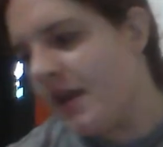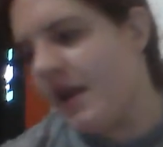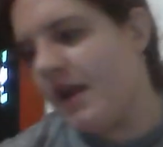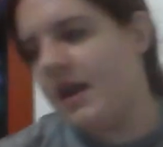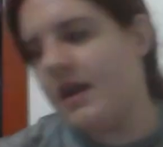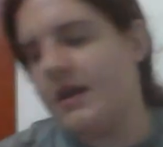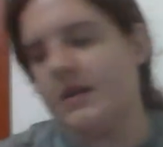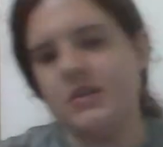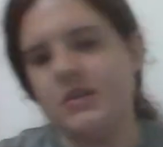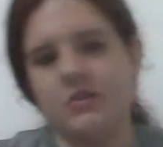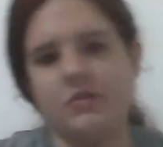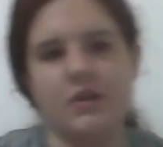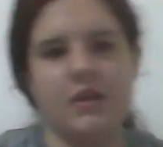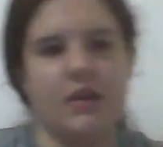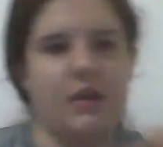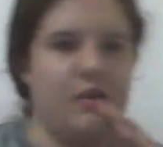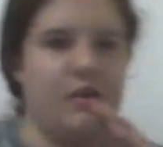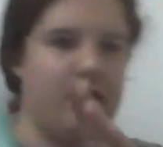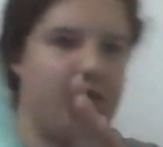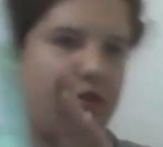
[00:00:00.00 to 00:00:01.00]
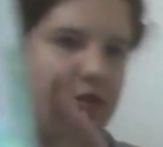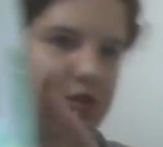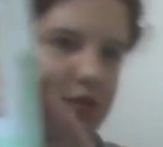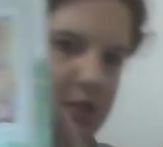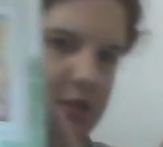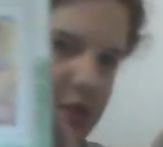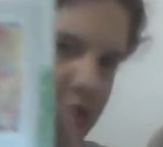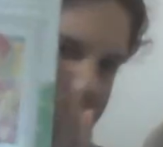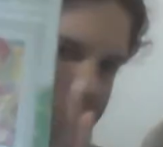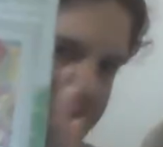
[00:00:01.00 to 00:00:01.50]
And you can get
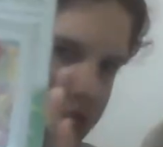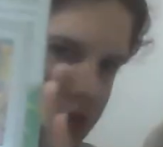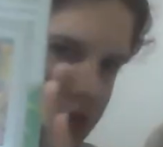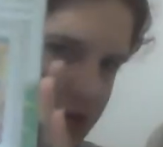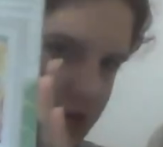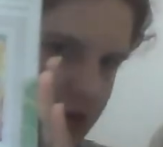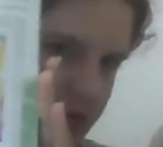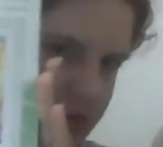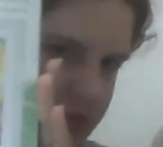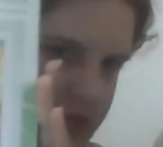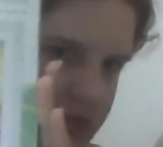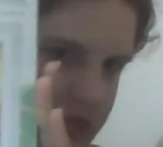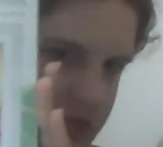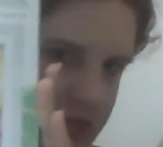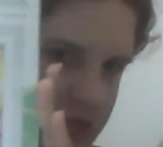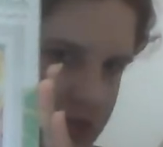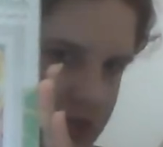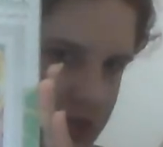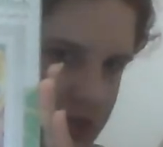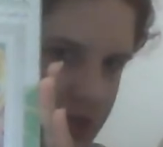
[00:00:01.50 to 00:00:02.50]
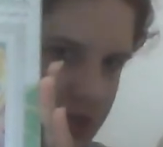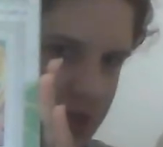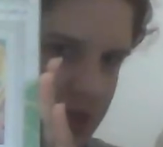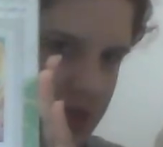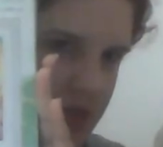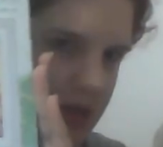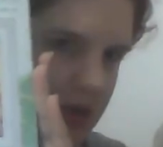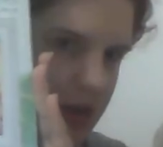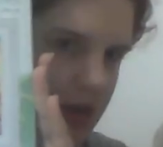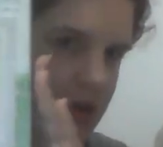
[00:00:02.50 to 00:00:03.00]
this lovely cross-stitch
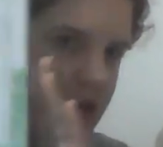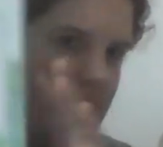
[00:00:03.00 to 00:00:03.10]
kit